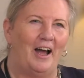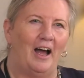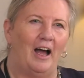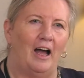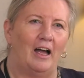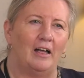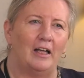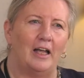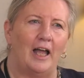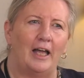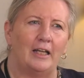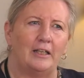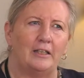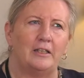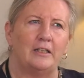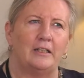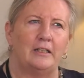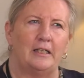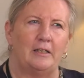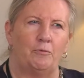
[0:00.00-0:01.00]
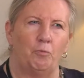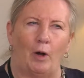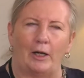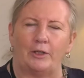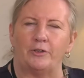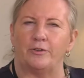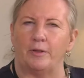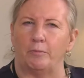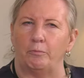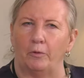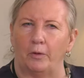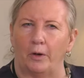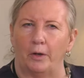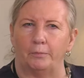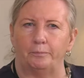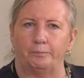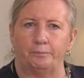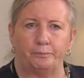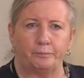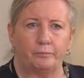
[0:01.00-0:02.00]
and watch them
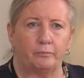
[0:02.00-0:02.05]
grow